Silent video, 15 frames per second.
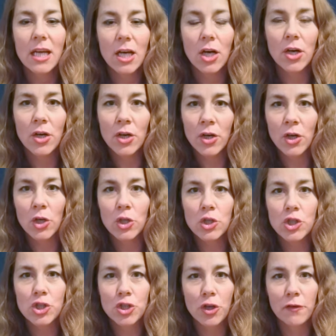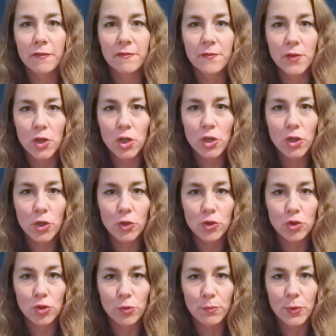Je veux
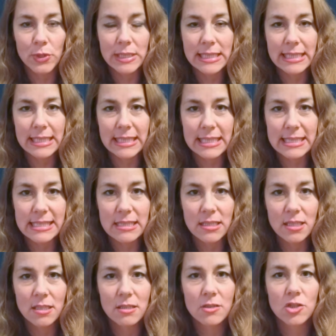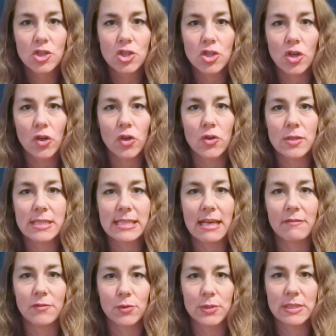que tu me dises ce que
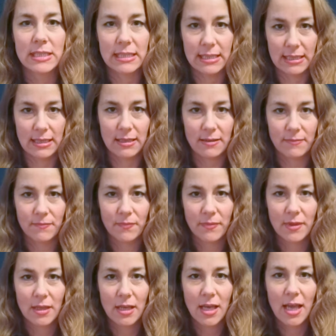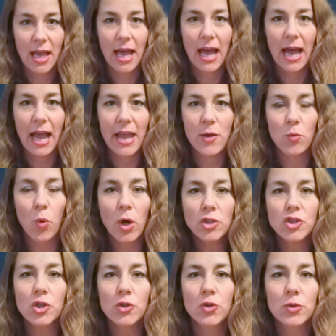ça veut dire. I
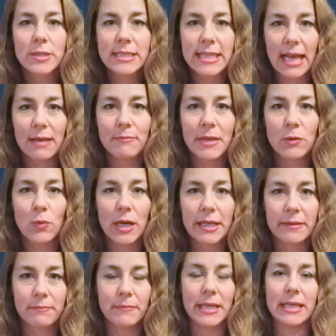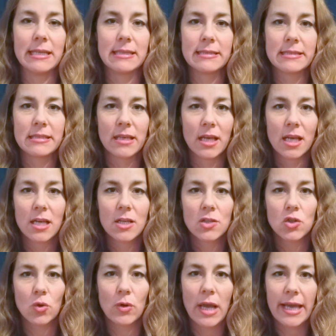want you to tell me what it means.
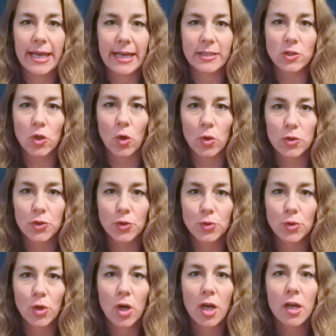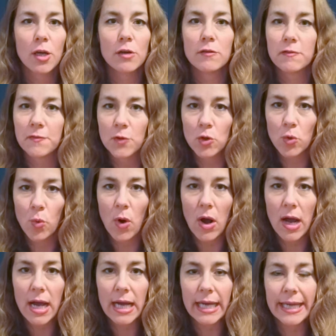So like I told you,
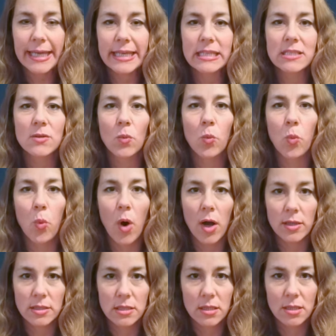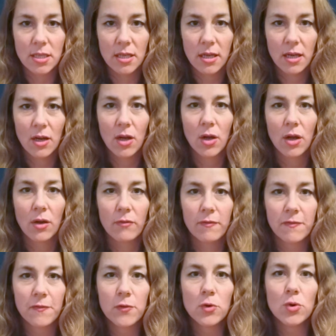vouloir is want.
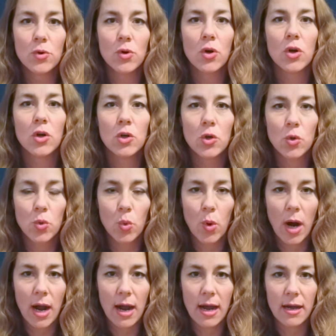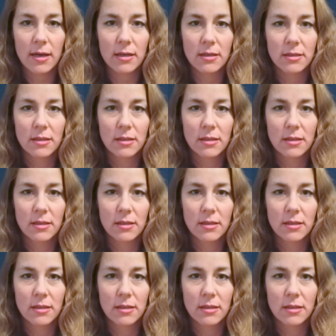Vouloir.